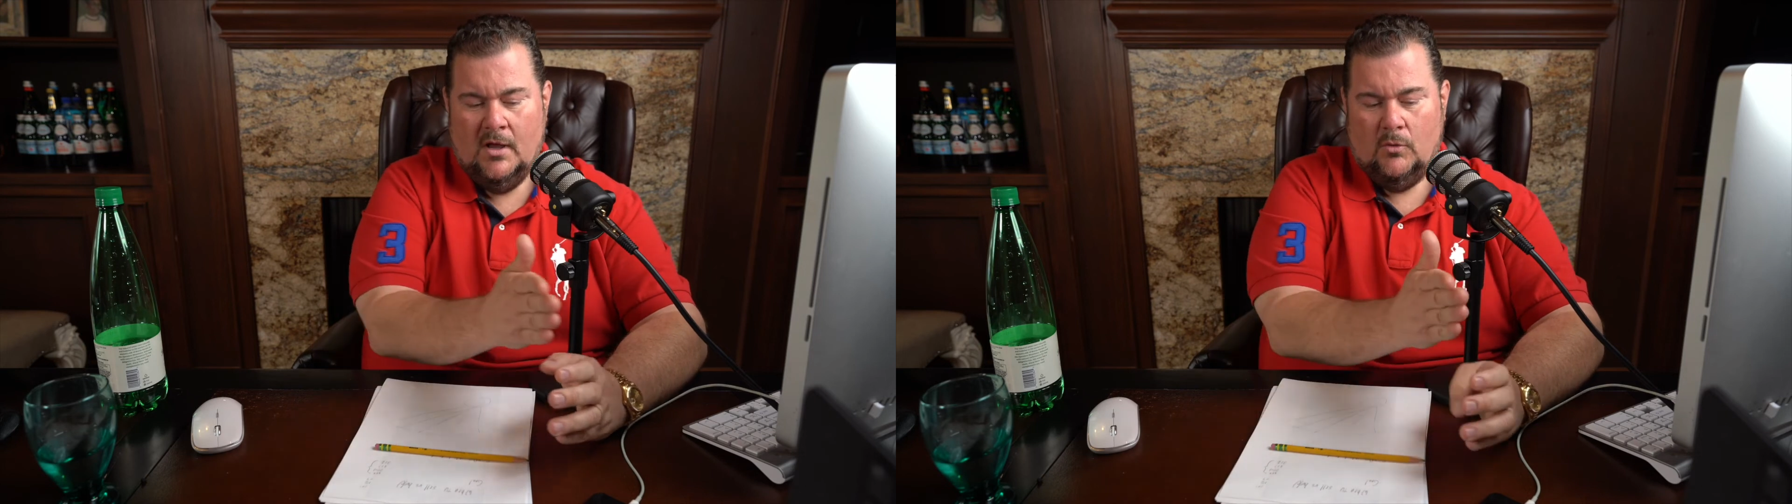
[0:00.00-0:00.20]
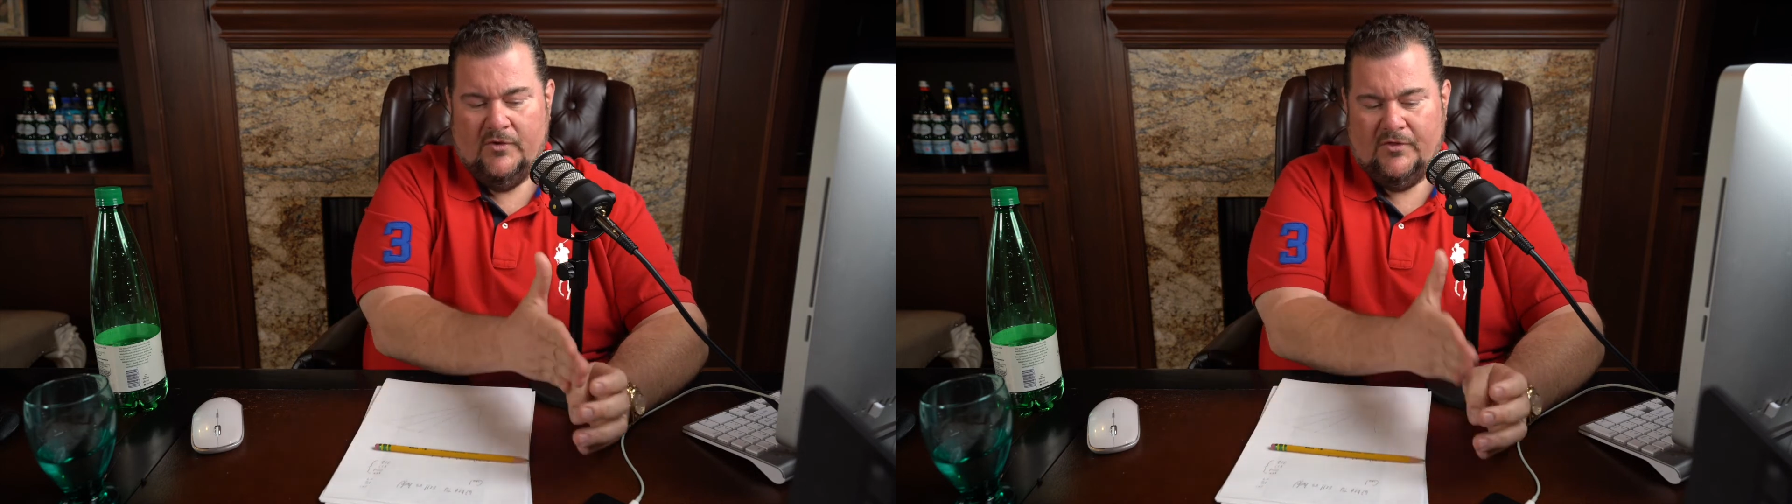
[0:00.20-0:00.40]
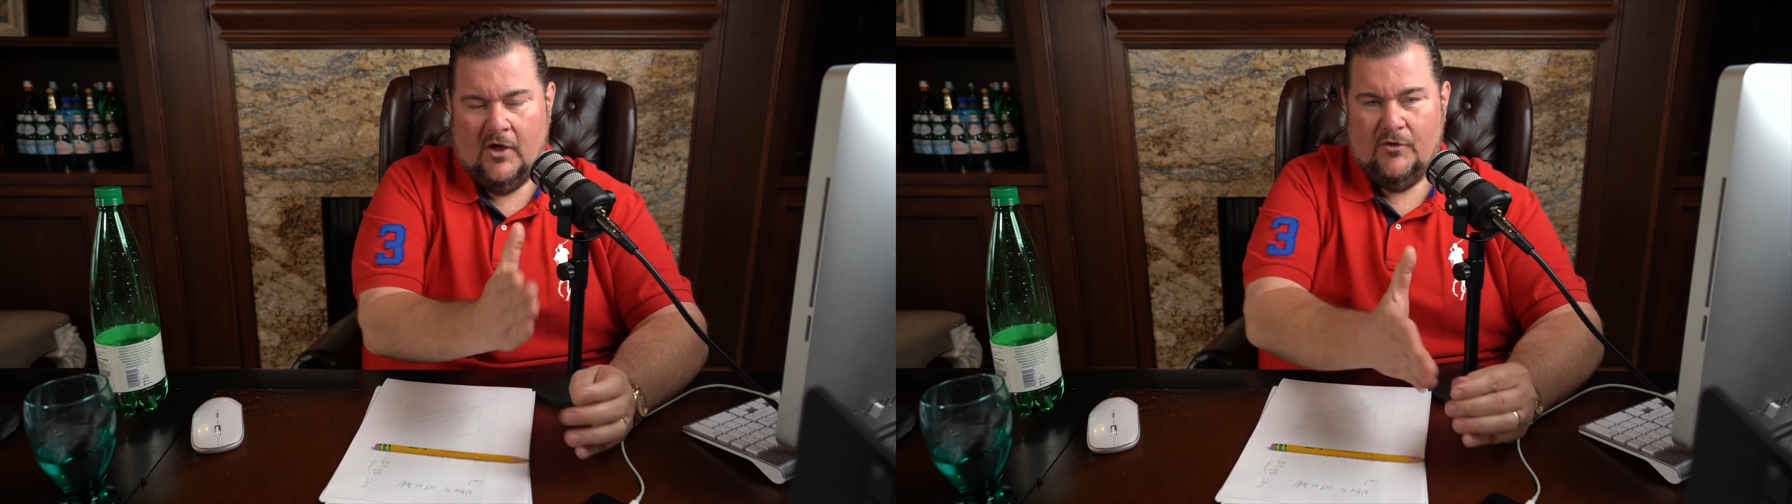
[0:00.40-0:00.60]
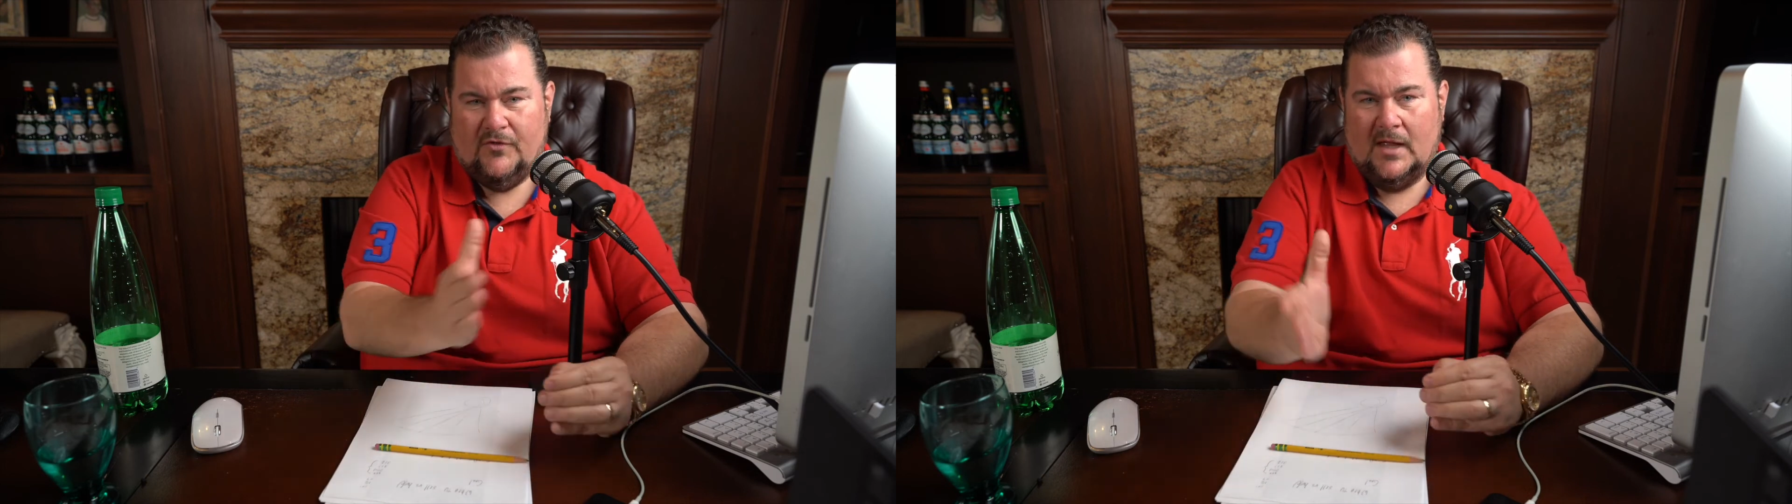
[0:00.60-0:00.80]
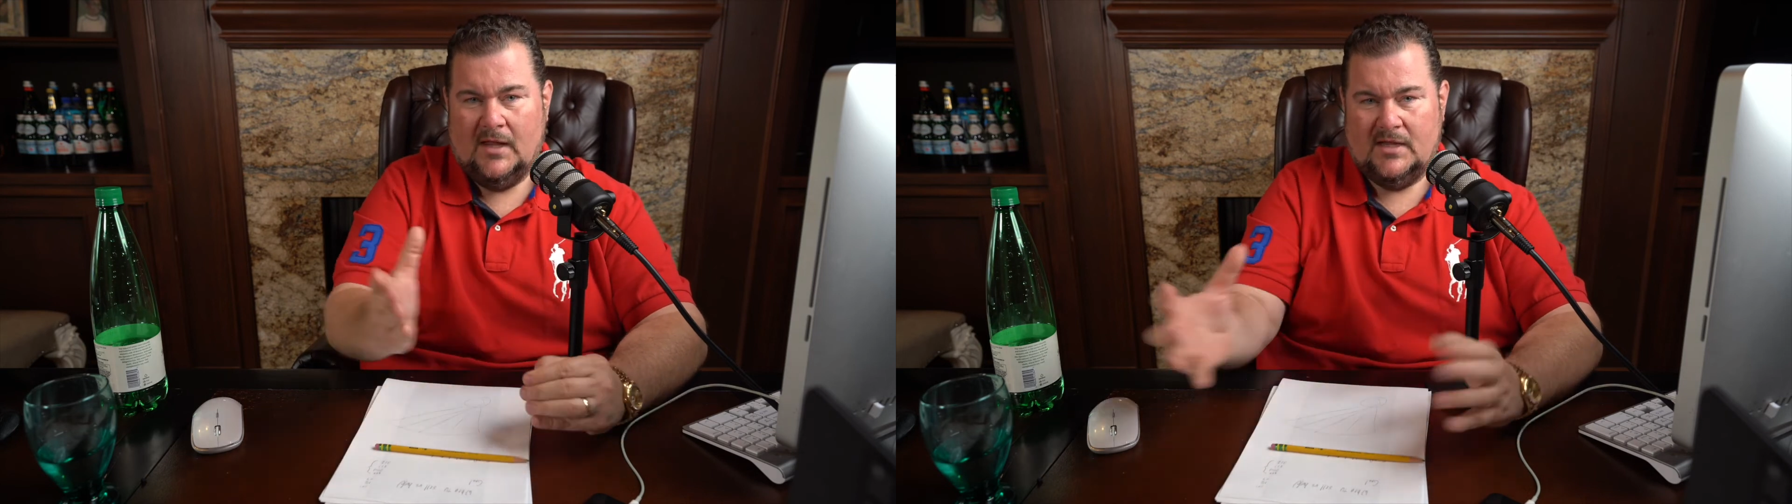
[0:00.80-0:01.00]
with other
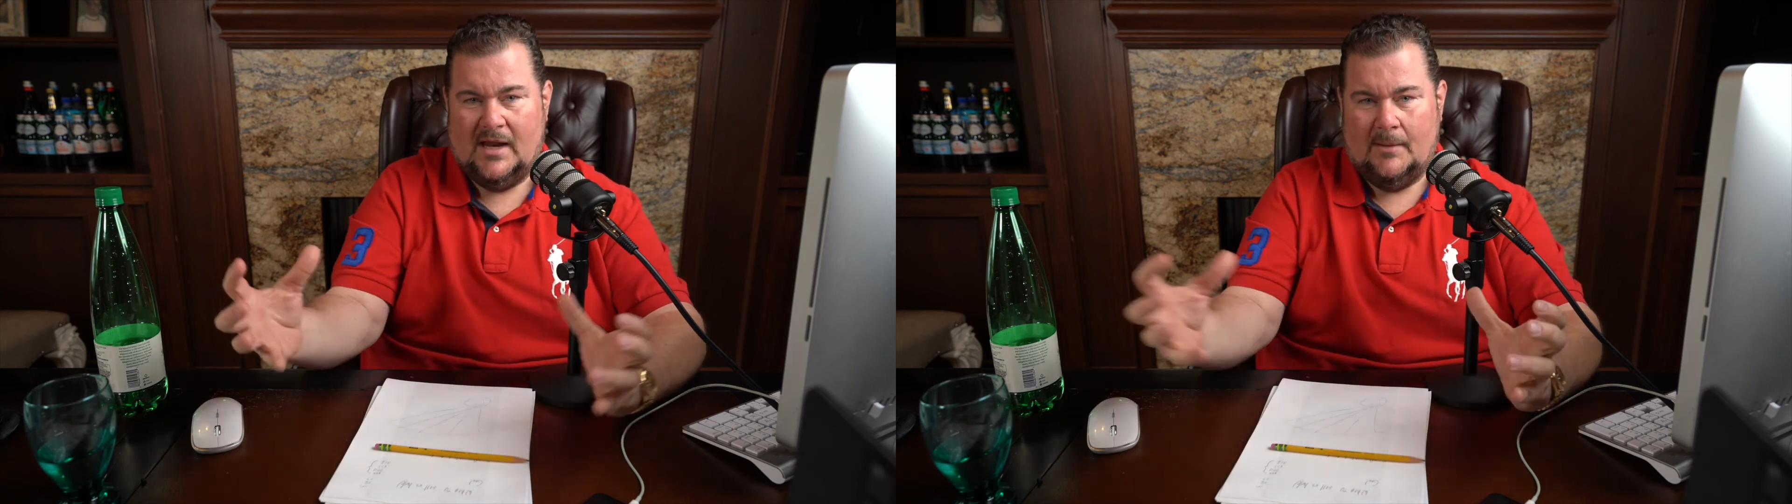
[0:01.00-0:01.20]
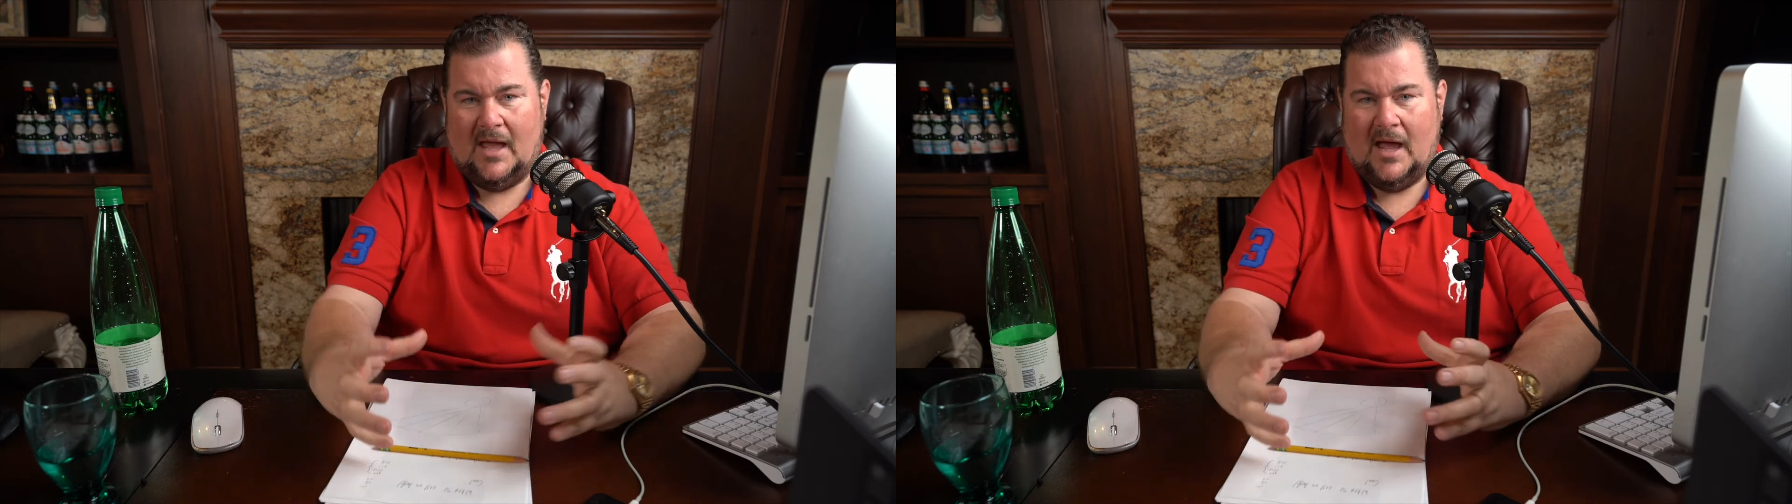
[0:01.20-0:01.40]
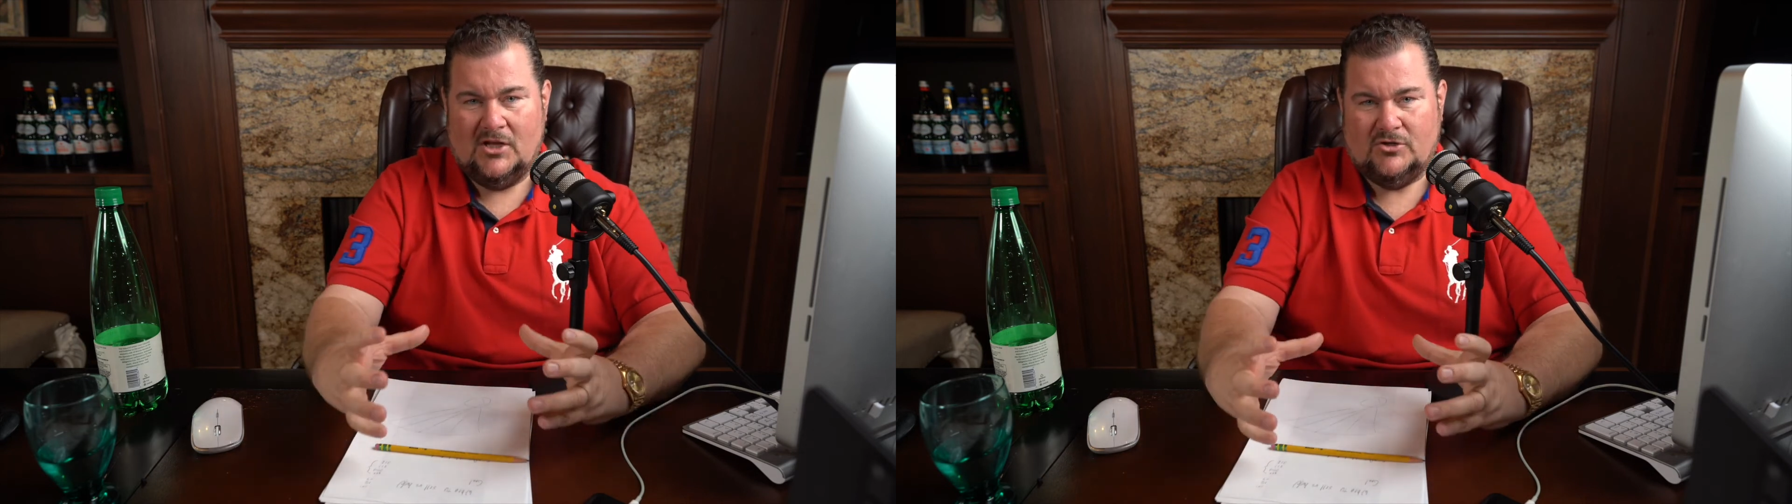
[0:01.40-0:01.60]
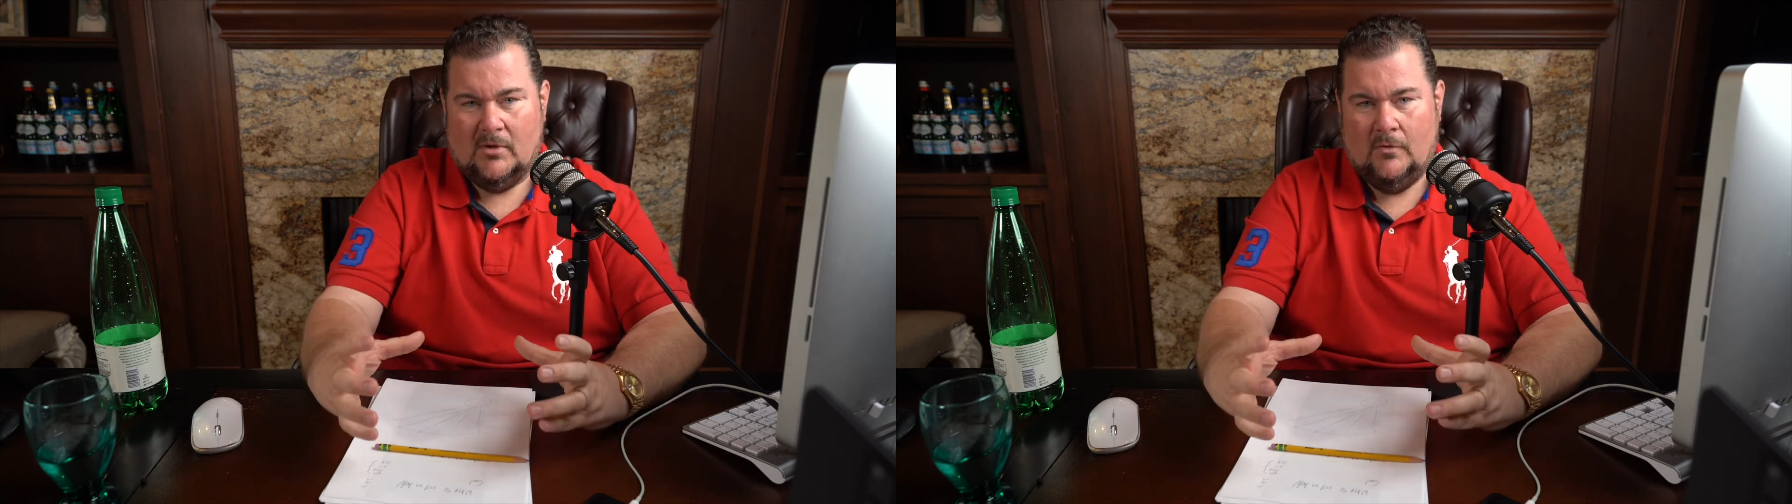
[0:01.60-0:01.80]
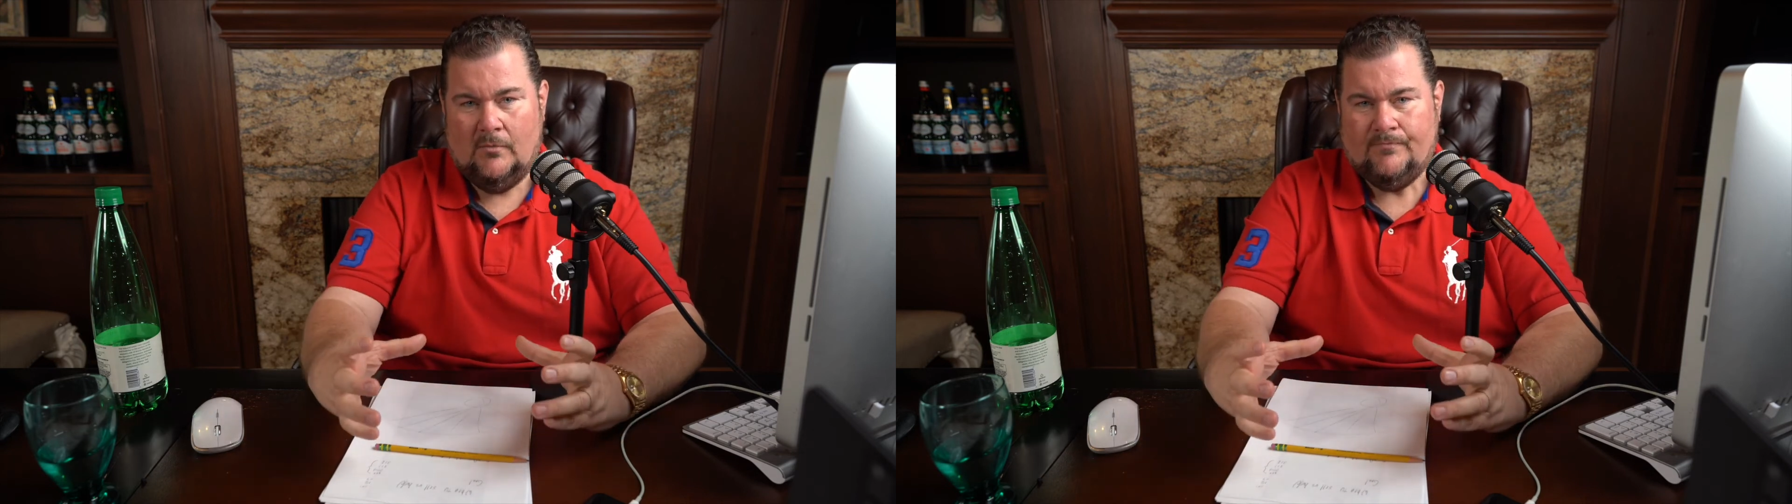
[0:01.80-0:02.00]
things that have cash
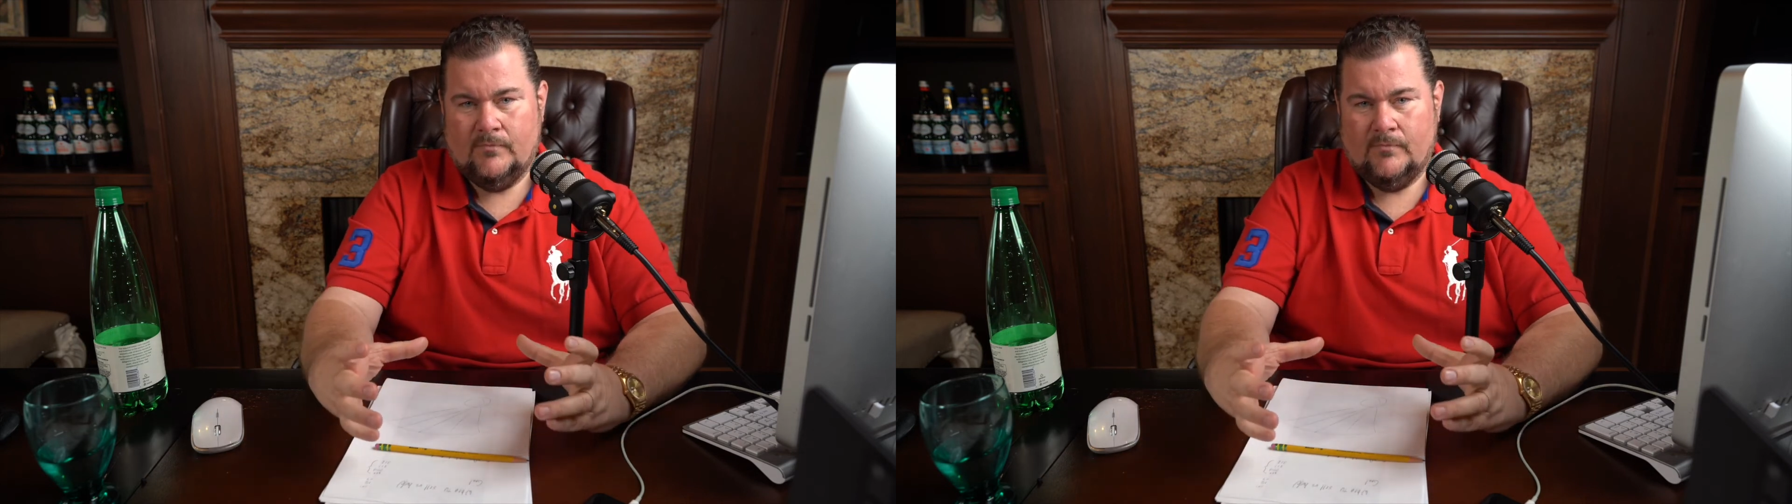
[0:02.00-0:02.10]
flow.